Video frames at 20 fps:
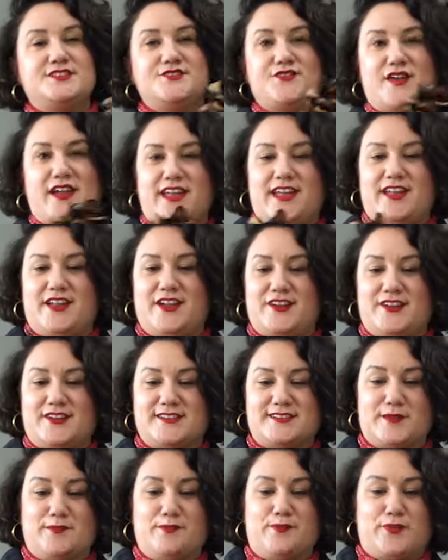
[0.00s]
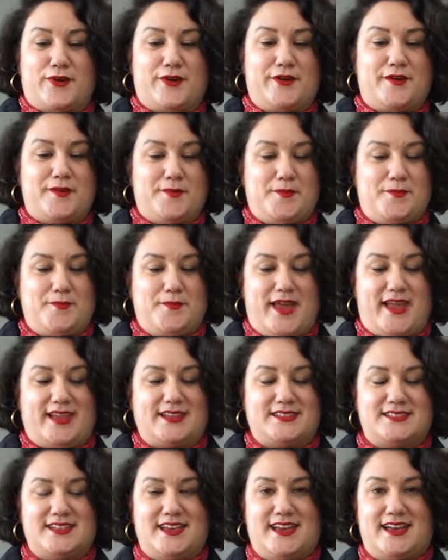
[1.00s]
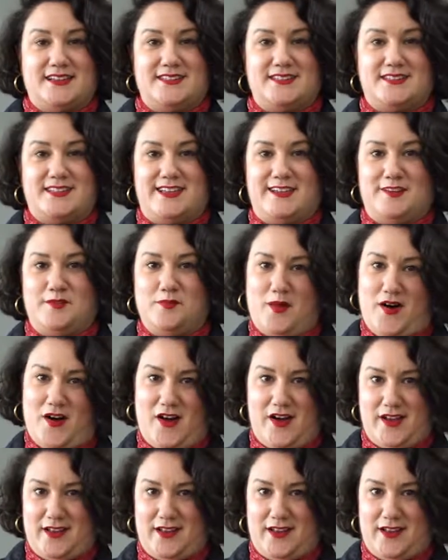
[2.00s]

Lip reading: this right here is a burnt Banksia seed